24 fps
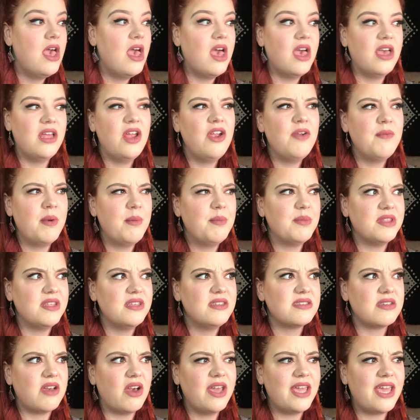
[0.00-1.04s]
And I remember
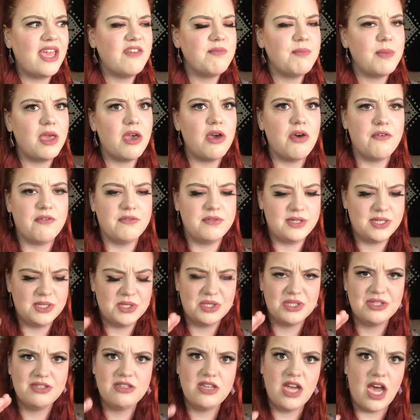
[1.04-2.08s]
this guy gave me a
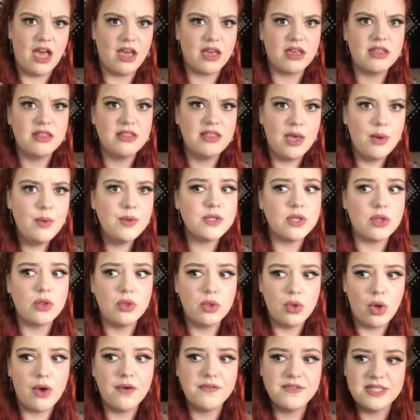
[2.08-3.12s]
stack. There was a
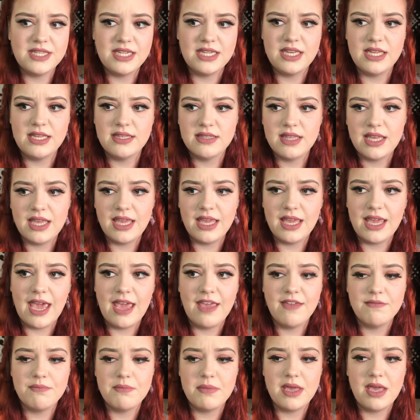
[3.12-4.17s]
lot of CDs that he
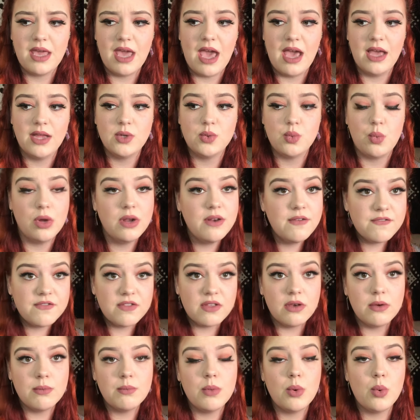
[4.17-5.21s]
gave me, and one of
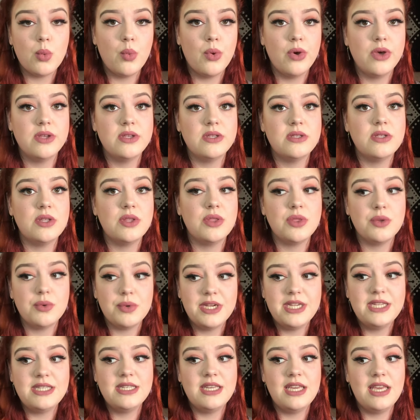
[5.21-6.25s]
them was
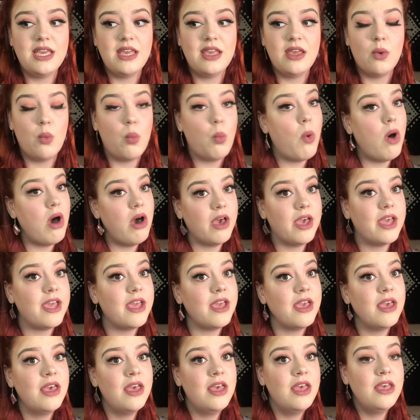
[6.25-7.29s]
3T Why.
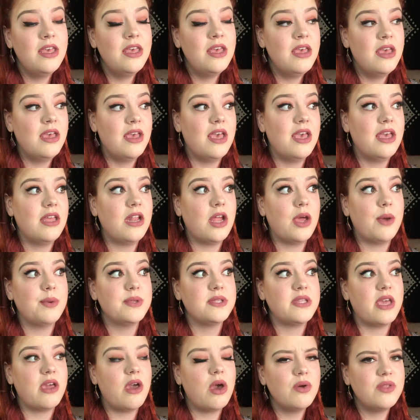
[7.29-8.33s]
And I was
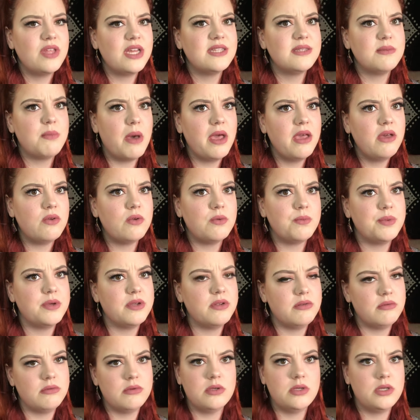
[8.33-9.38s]
like, oh, that's Michael, but
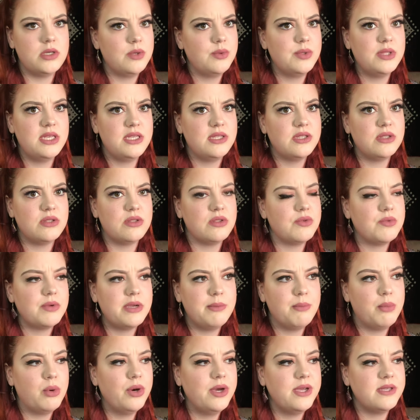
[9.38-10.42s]
who are these three
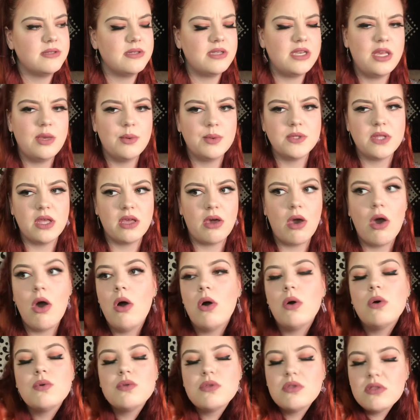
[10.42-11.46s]
boys? And he was like,
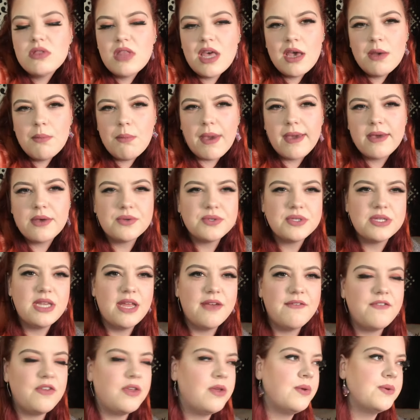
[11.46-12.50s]
oh, they're Michael's
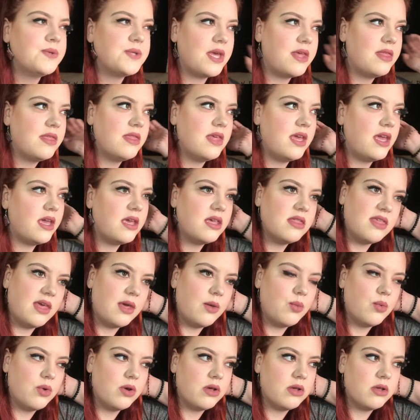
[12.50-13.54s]
nephews, I think. They
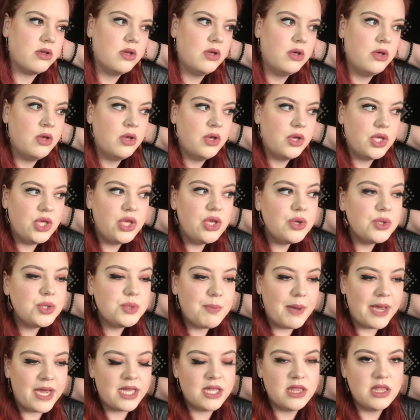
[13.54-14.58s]
were huge
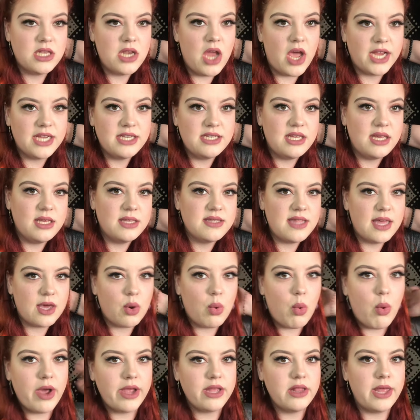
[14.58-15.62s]
back in the 90s. They're
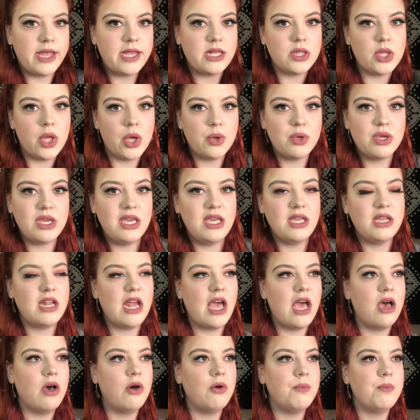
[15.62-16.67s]
quite like low-key
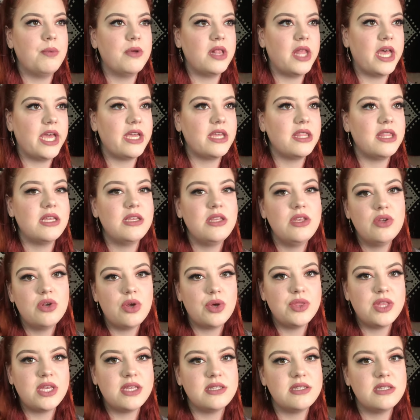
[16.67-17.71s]
now, but like, you know,
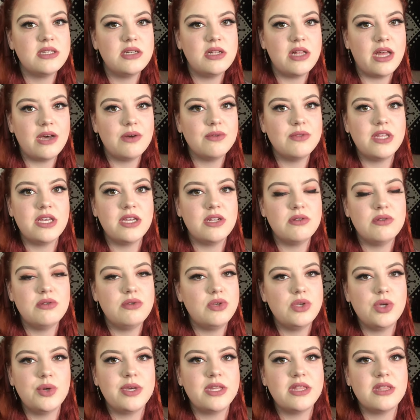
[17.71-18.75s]
they're still out there
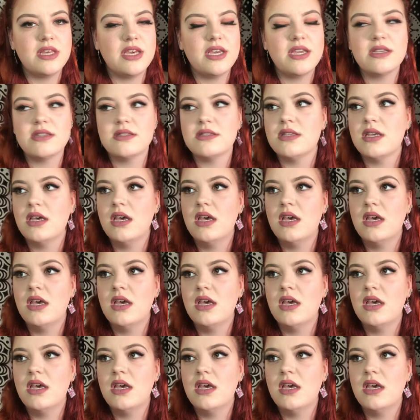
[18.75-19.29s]
doing things.